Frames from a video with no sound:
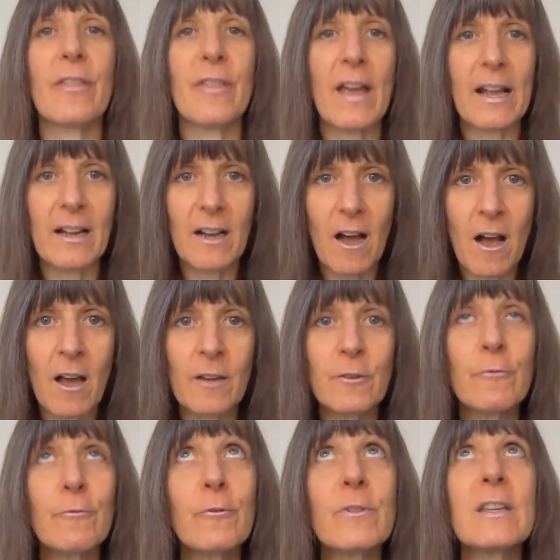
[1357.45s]
Thank God
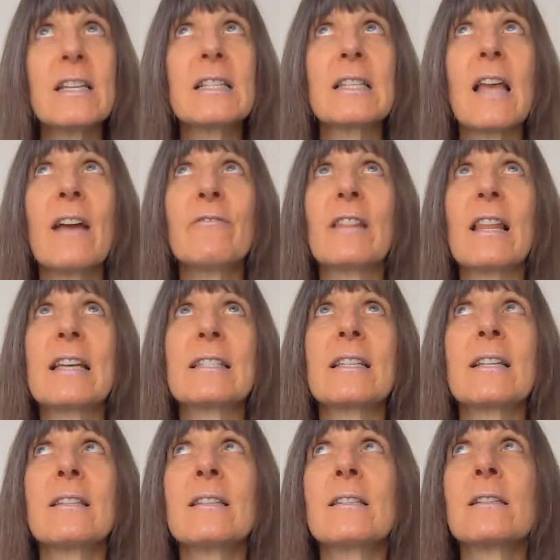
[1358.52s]
for these life
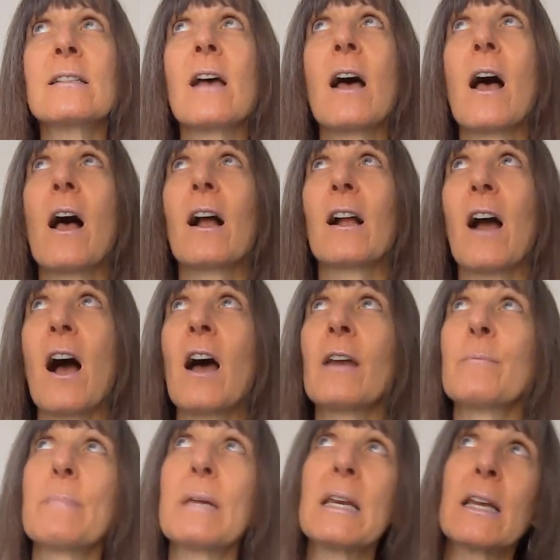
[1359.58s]
lessons.
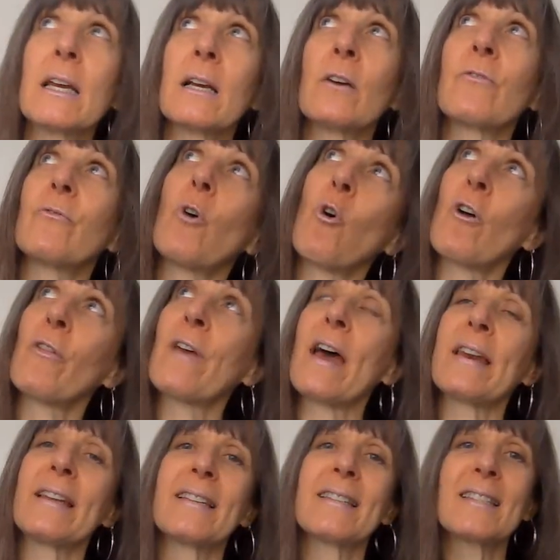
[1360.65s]
God meaning all
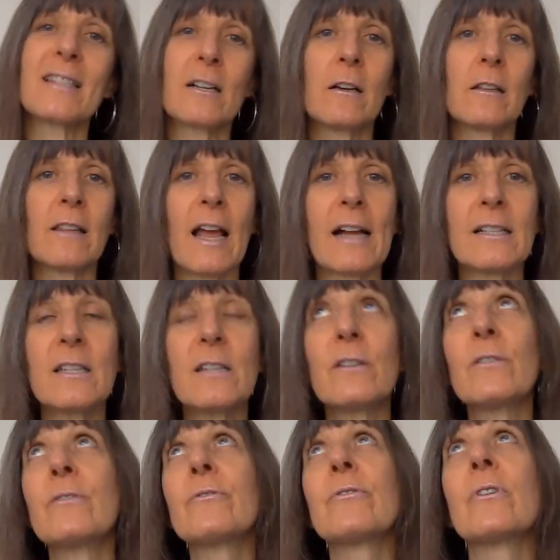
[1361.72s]
that is the
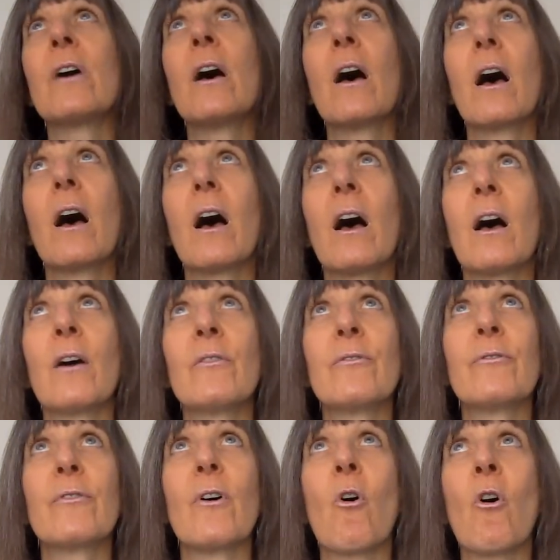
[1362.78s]
collective
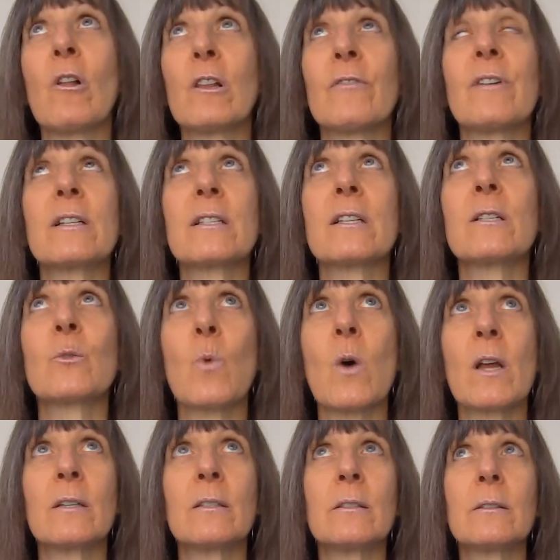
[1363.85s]
of all of us as
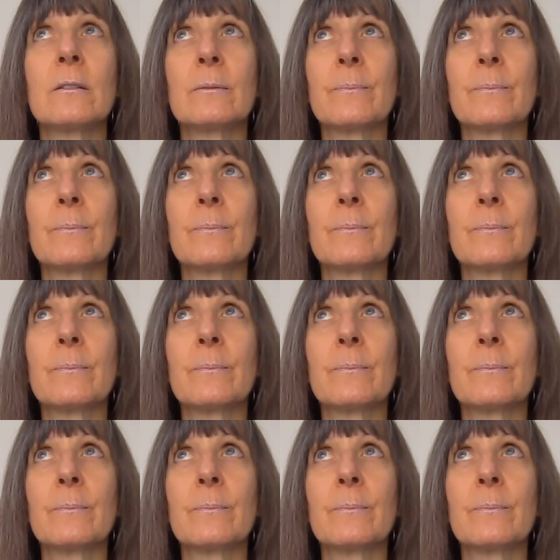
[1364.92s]
one.